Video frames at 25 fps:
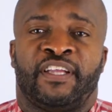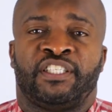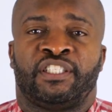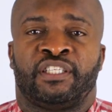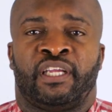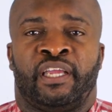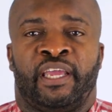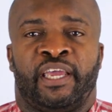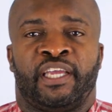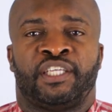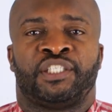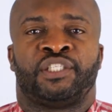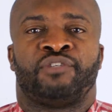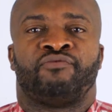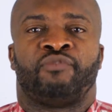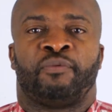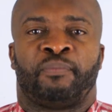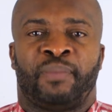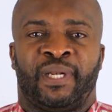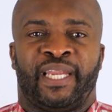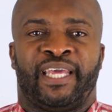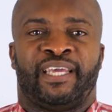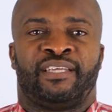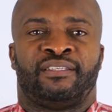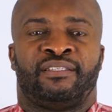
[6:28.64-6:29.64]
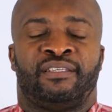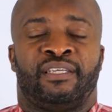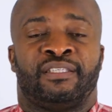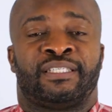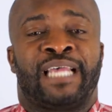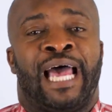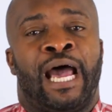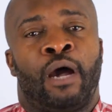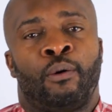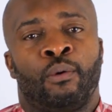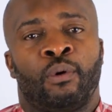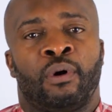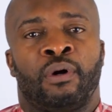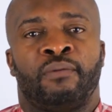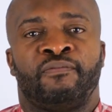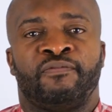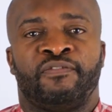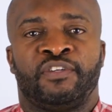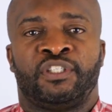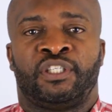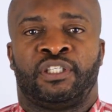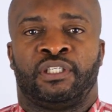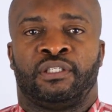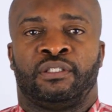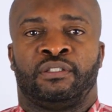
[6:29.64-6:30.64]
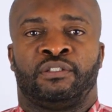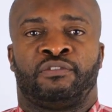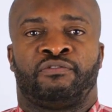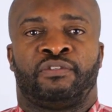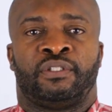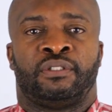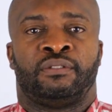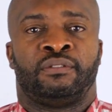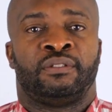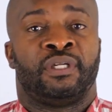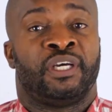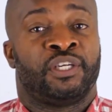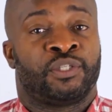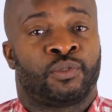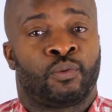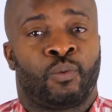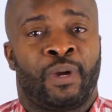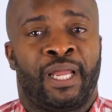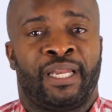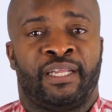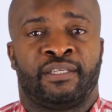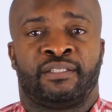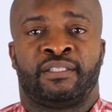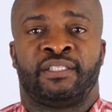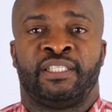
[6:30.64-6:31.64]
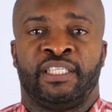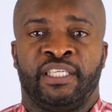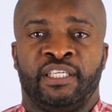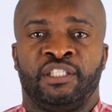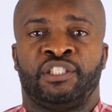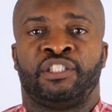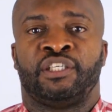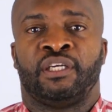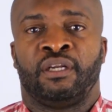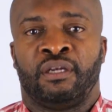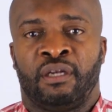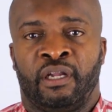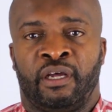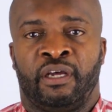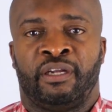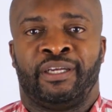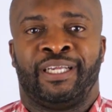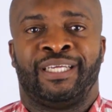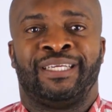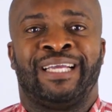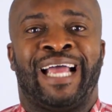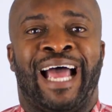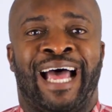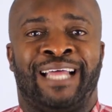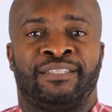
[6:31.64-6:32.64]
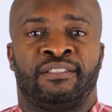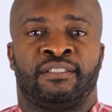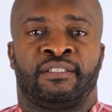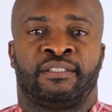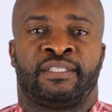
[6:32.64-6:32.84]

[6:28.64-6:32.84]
education replaces outcome for children as well as teaching, learning and